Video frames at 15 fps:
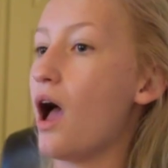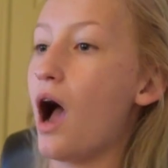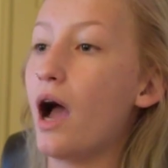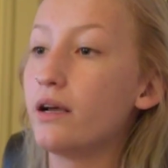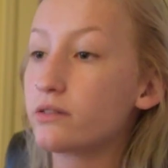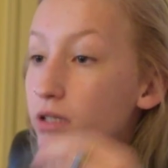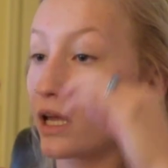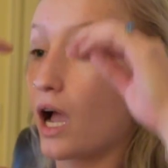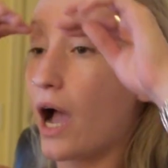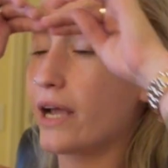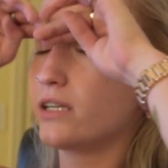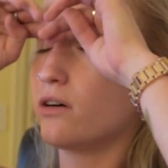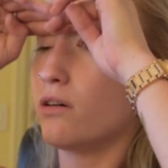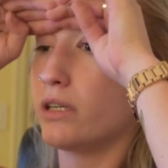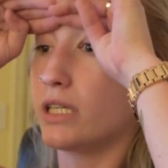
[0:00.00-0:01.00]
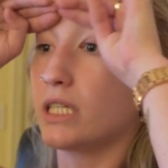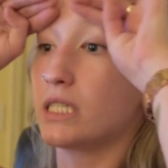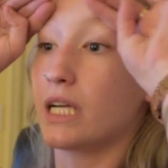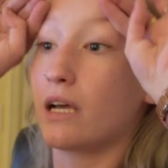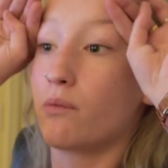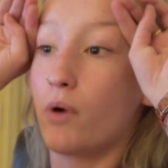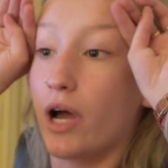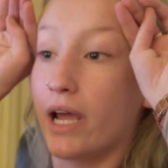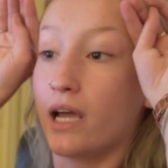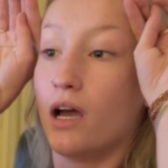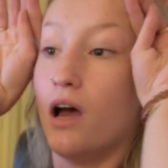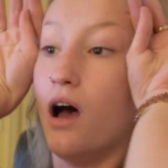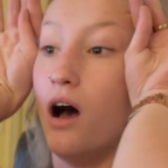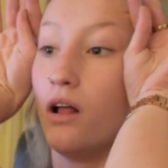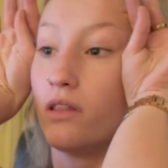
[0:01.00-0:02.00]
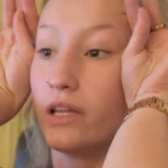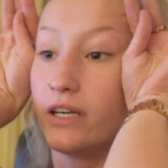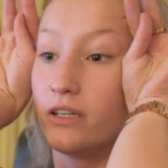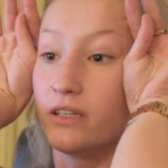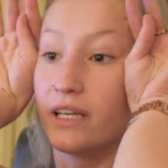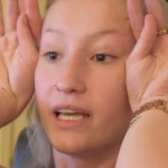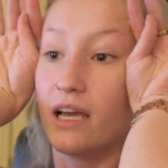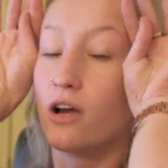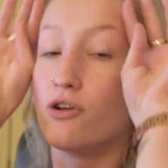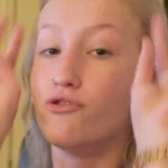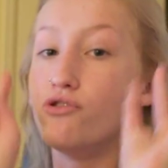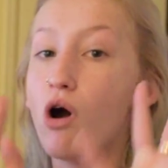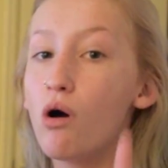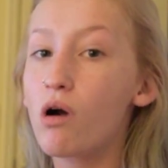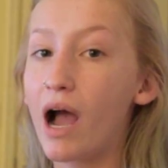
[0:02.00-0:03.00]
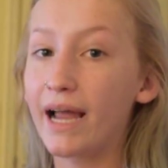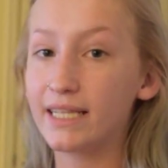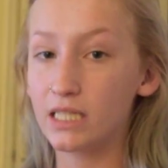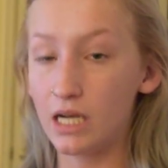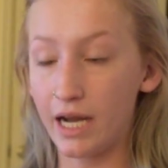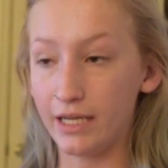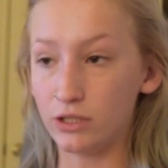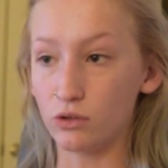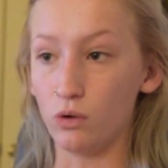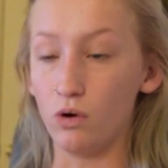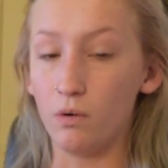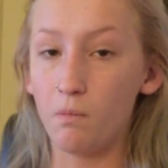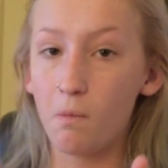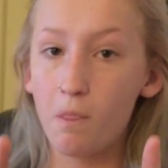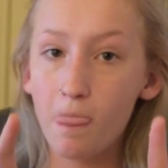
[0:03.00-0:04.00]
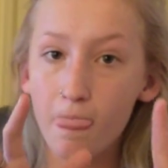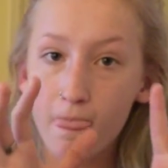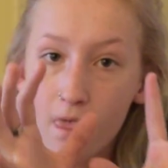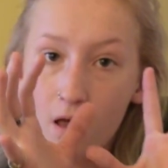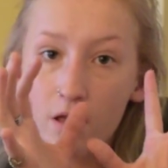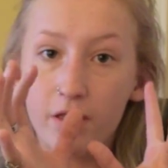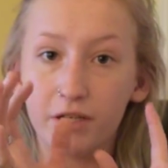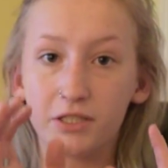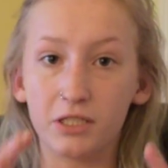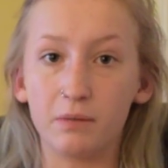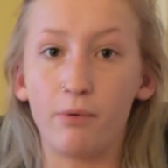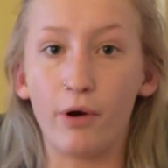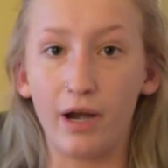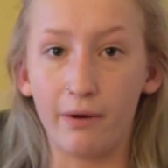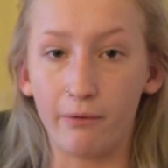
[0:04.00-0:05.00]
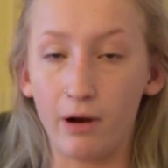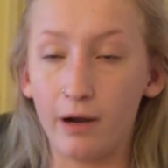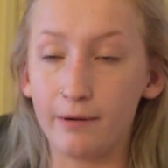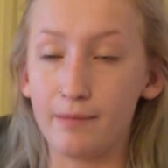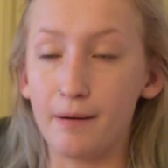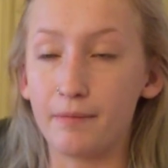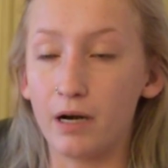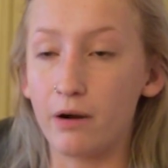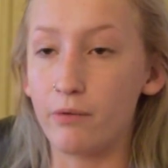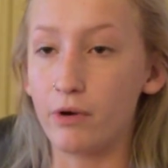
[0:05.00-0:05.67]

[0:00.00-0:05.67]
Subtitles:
I was like, I don't understand why literally no guys in high school. This is a point I remember I